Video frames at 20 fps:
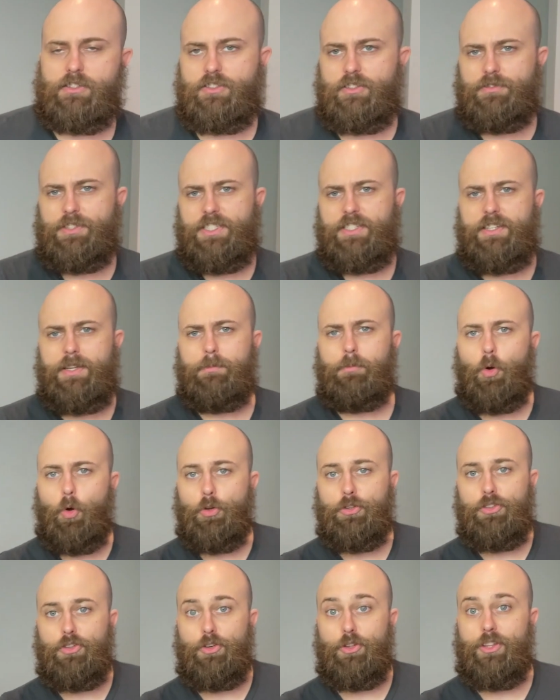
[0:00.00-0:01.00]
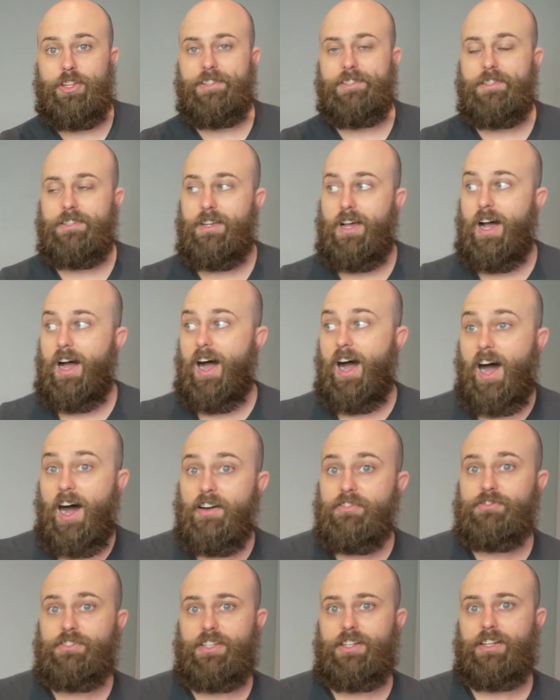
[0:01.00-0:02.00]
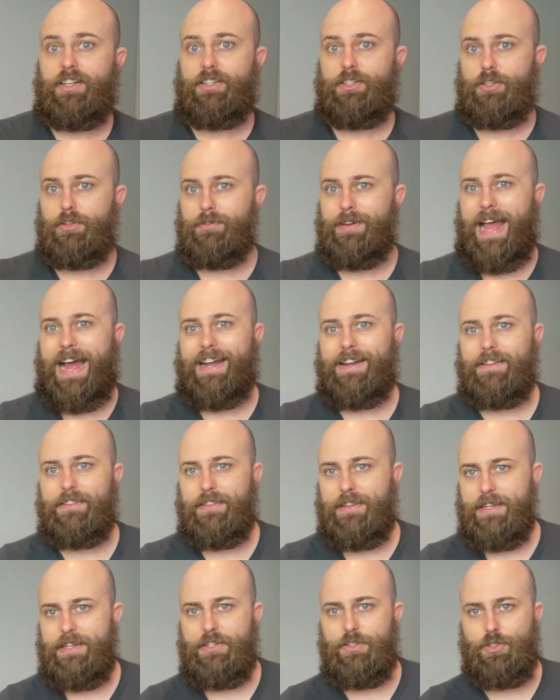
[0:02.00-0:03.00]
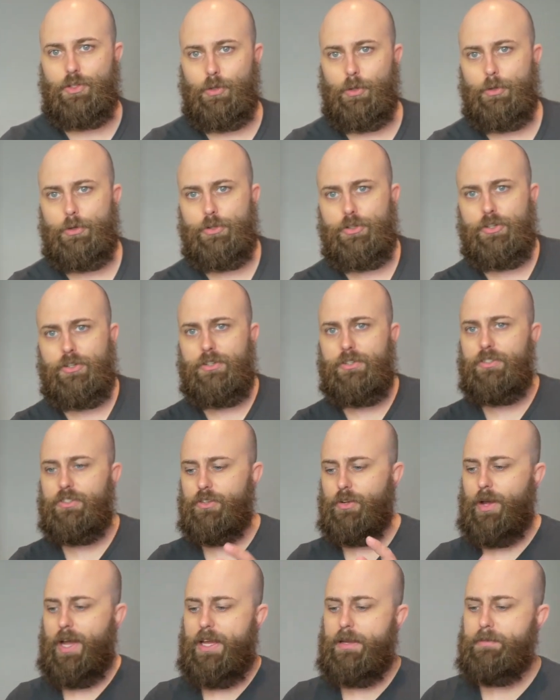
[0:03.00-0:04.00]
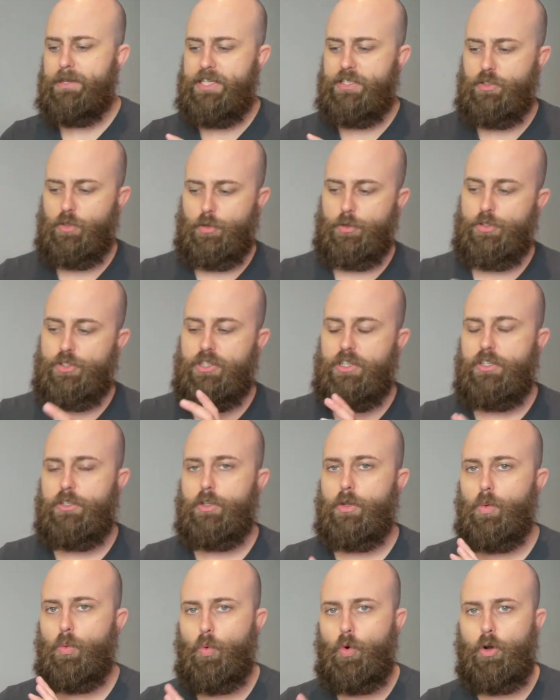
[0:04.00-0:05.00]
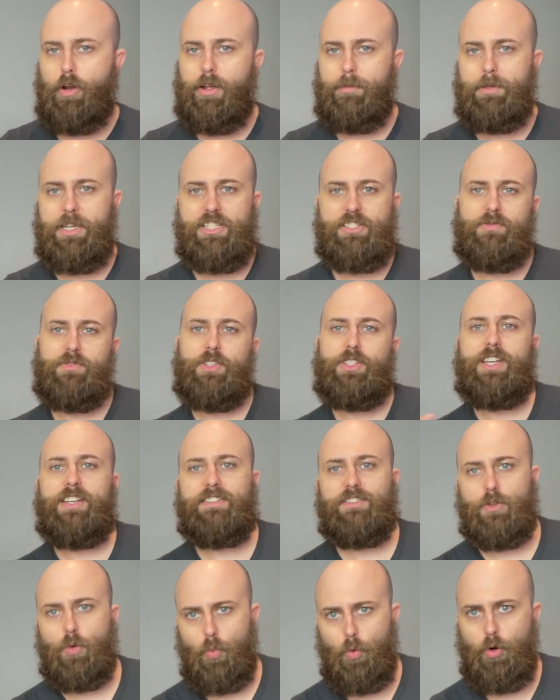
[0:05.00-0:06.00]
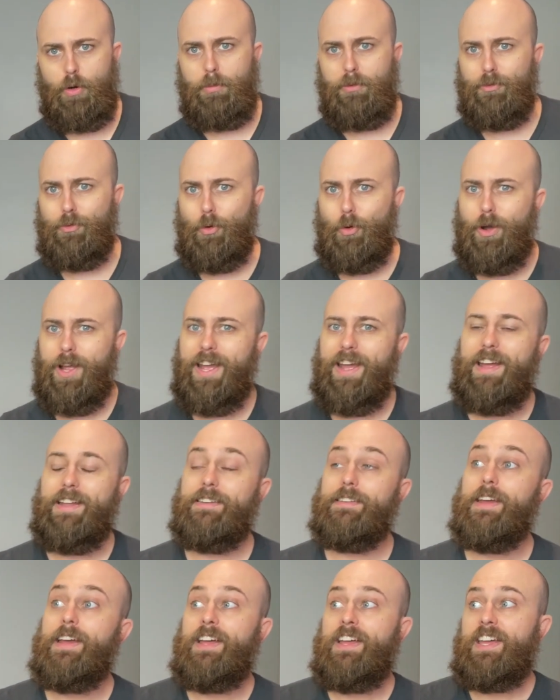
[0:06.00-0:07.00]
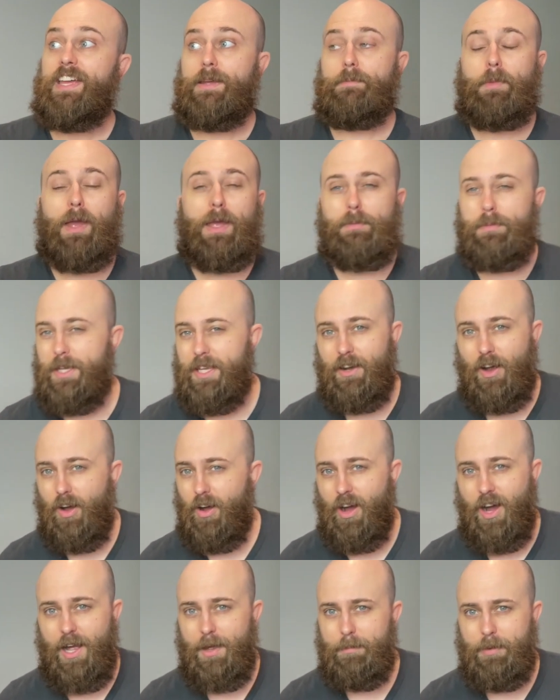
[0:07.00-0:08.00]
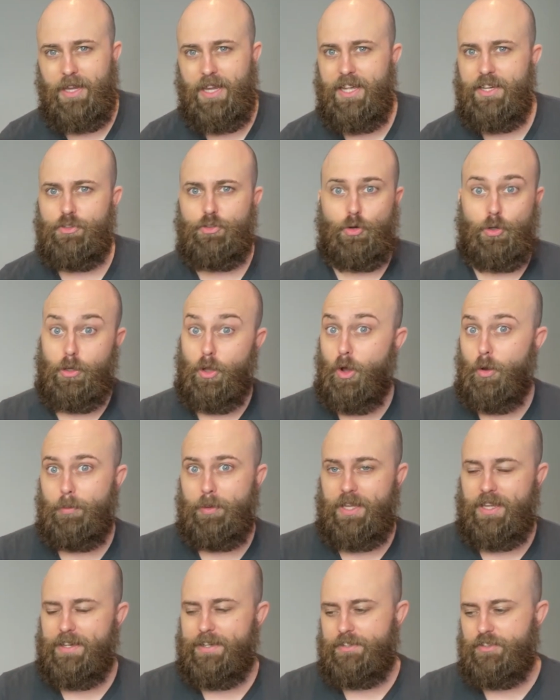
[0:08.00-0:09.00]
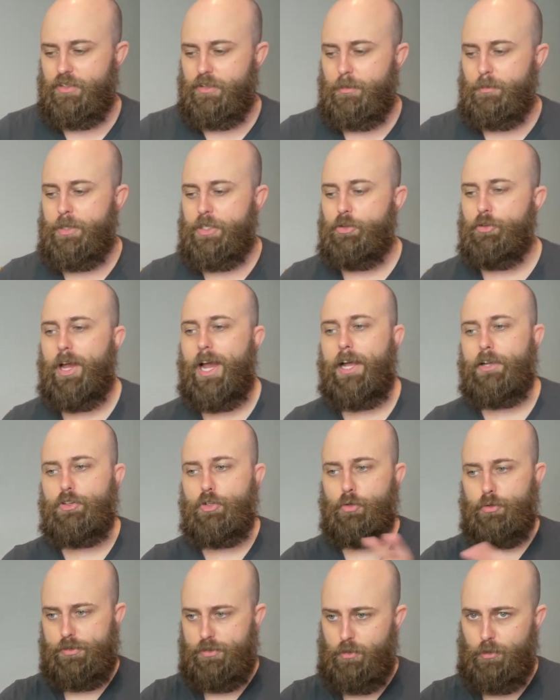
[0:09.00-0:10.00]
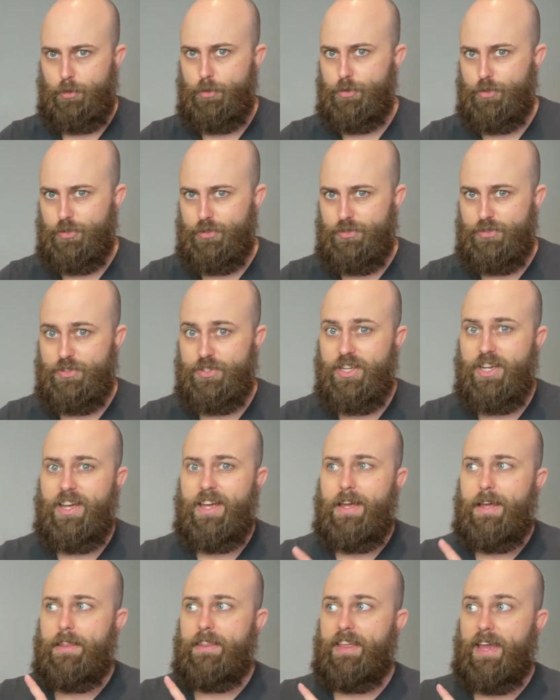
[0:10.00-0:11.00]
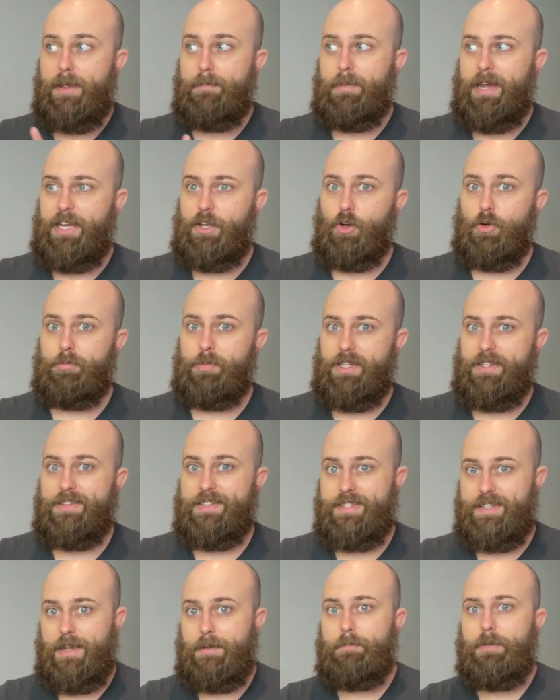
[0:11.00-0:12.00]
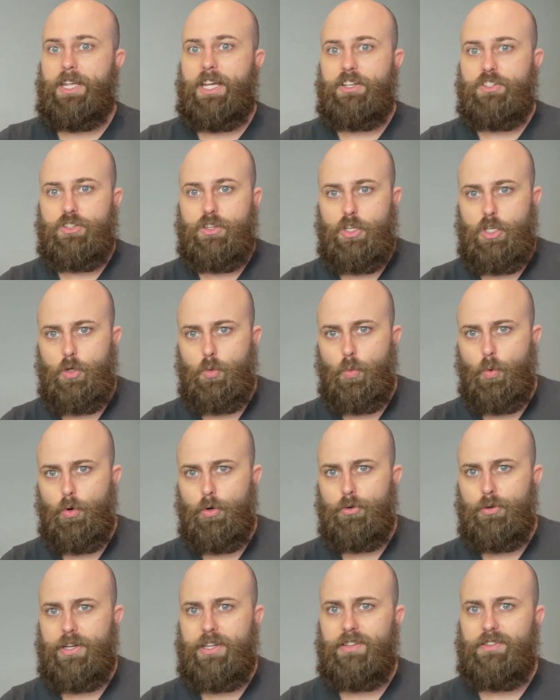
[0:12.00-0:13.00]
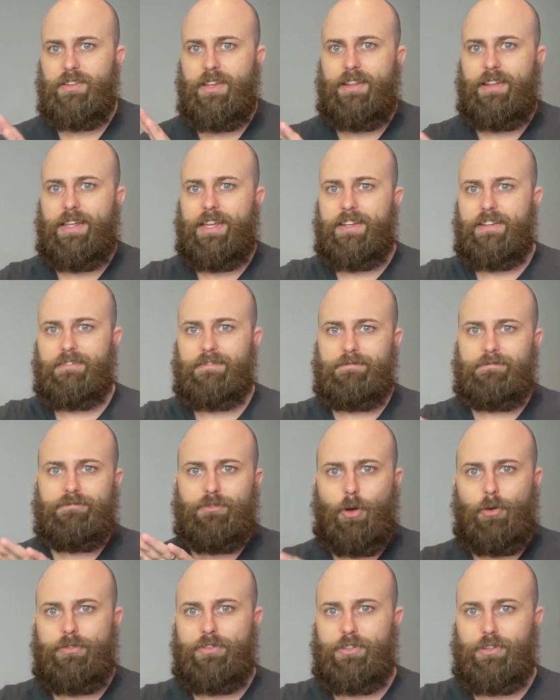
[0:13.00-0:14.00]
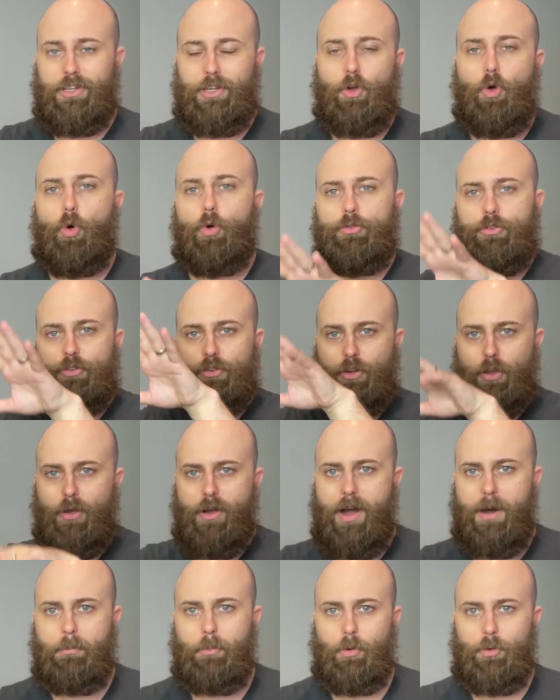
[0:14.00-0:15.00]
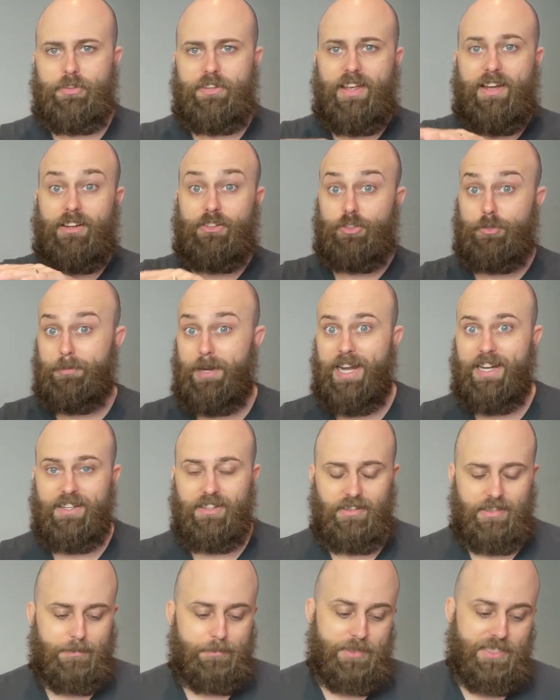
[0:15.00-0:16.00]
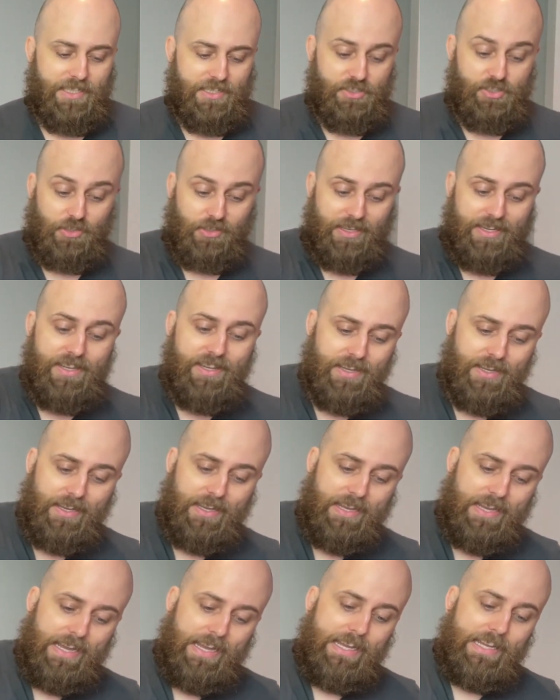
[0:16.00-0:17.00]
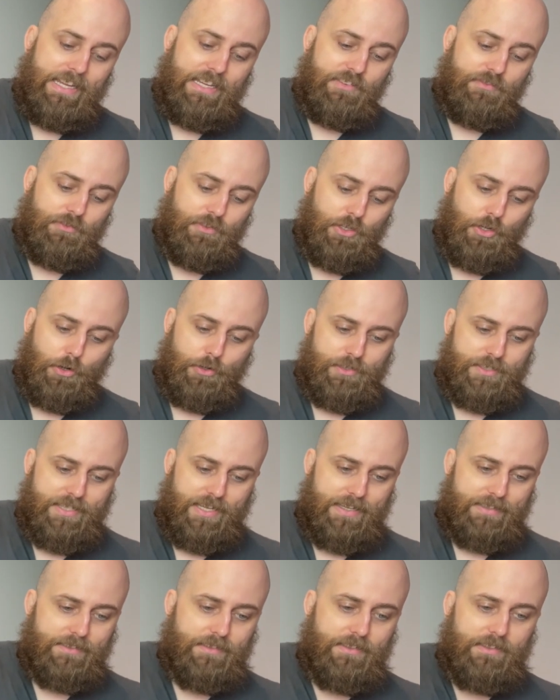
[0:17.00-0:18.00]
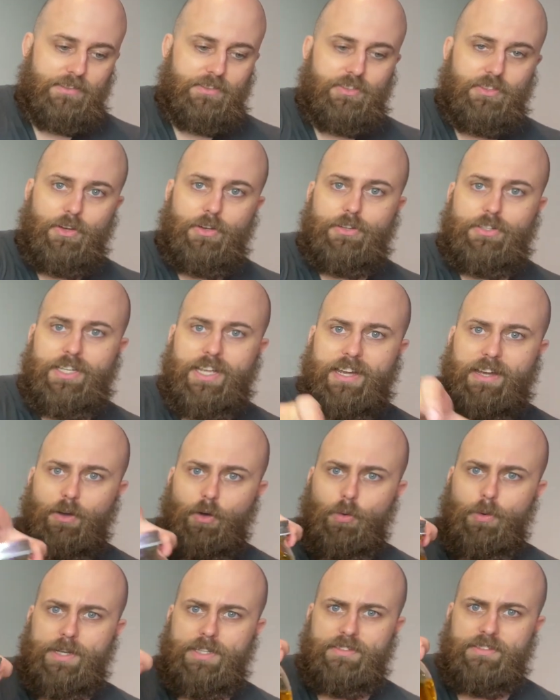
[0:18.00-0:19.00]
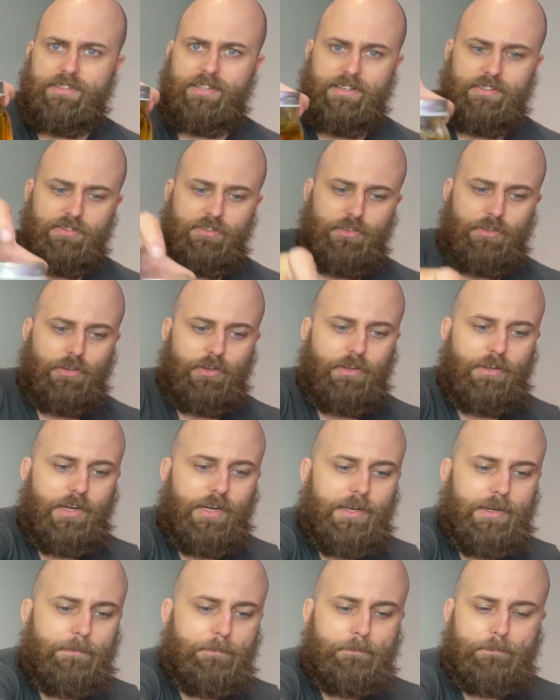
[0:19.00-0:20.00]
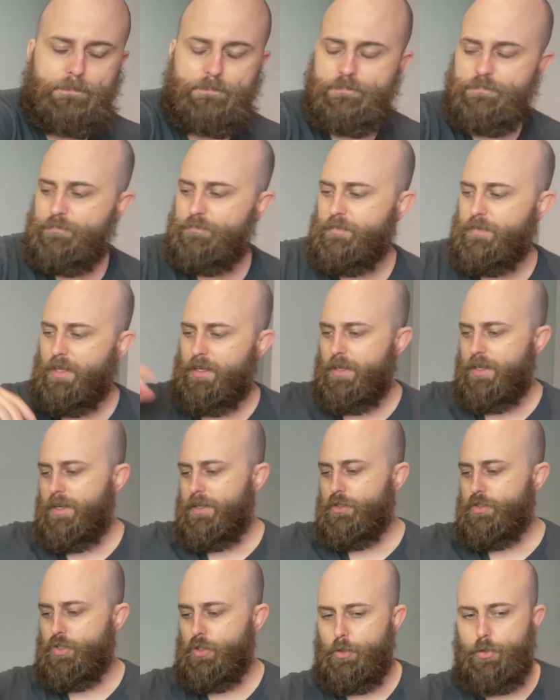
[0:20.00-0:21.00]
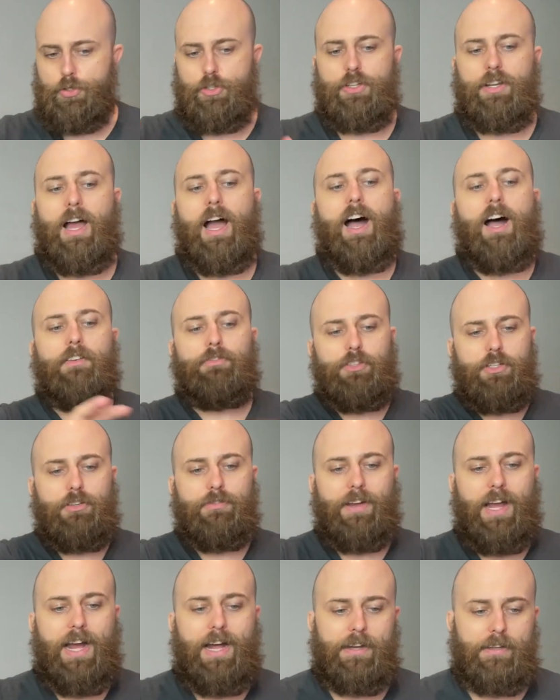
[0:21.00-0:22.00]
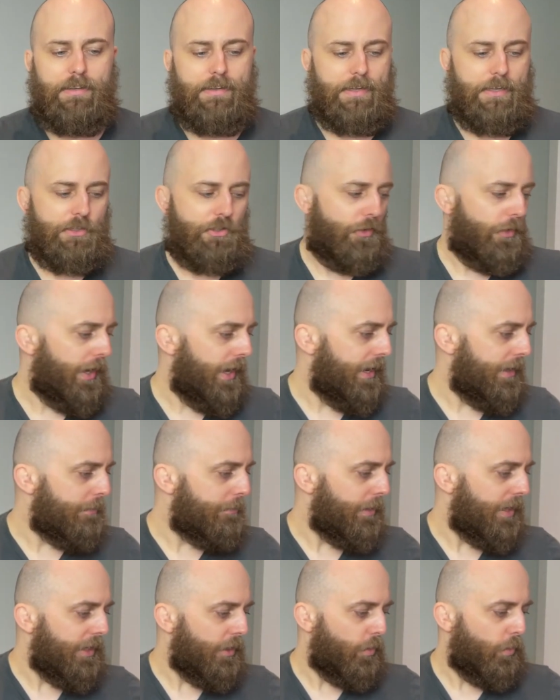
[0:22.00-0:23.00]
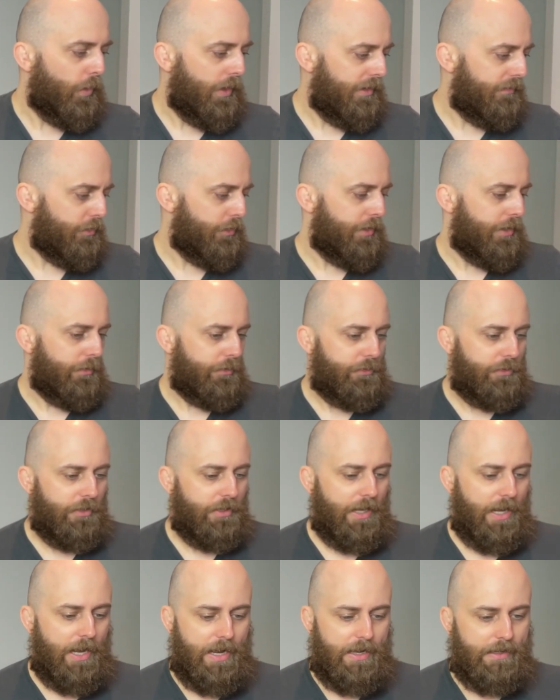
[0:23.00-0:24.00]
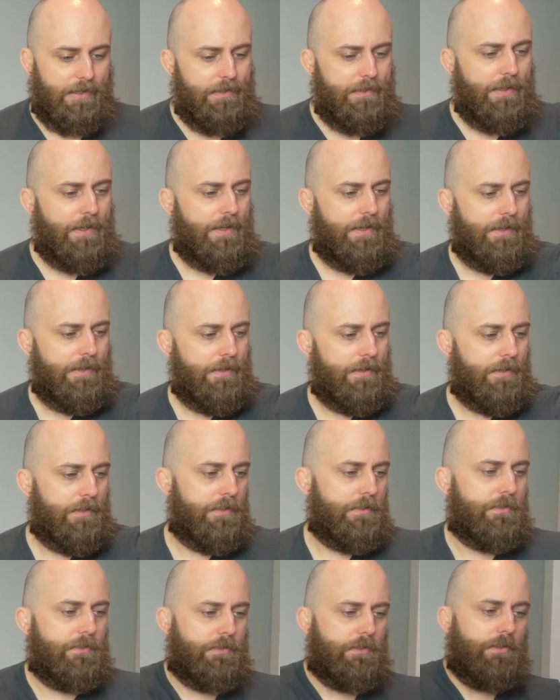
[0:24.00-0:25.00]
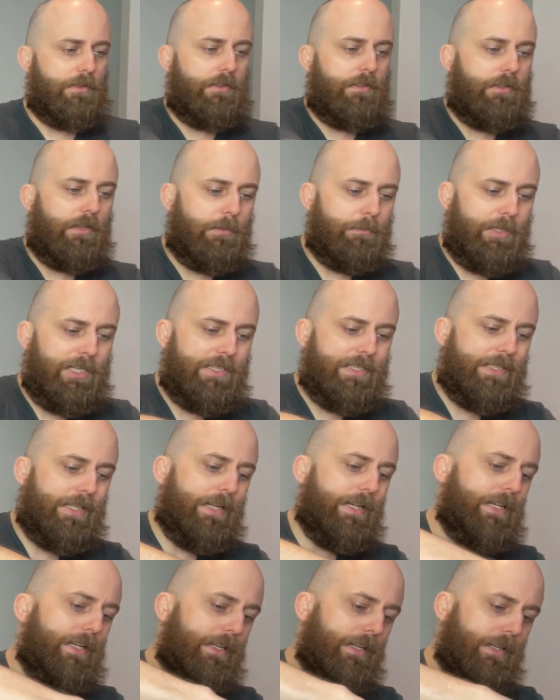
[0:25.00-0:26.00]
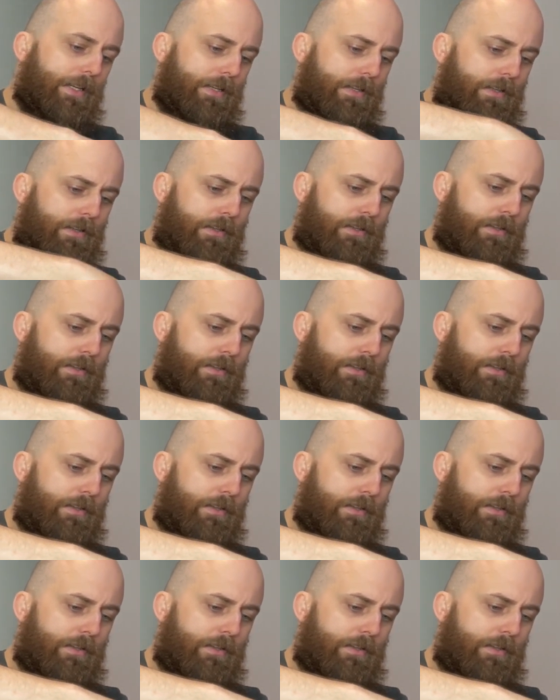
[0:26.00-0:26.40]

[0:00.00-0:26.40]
it's obviously important to do this after you've added the solutions, your AB solution, into the water, because if you test the water beforehand, it may be at a higher pH or a lower pH, and then when you add your solutions, they may not be at the same pH that your water is, and they can obviously cause it to go up or down dramatically, potentially, if you don't test it. So yeah, always test your solution after you've added in your AB or whatever else you're going to add in there. So I'm going to take,